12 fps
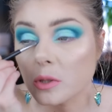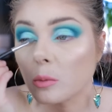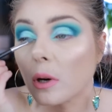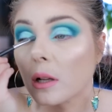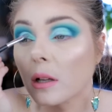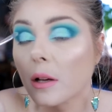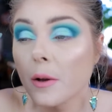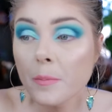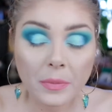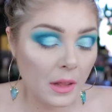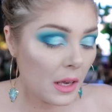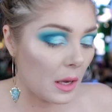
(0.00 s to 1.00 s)
as well.
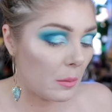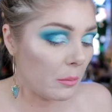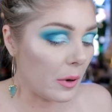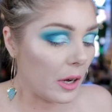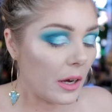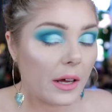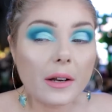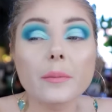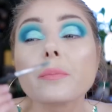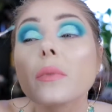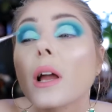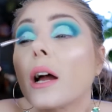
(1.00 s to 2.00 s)
But
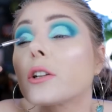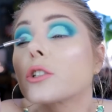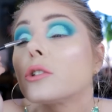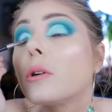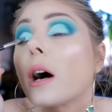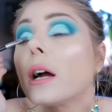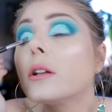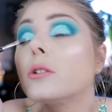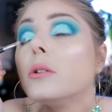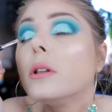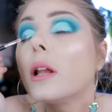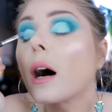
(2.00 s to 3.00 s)
I try
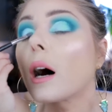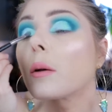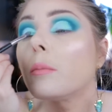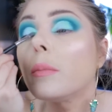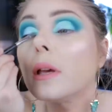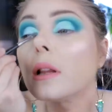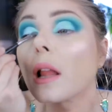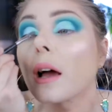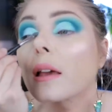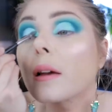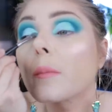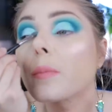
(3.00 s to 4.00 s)
to not be
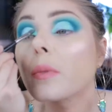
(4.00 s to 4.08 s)
like,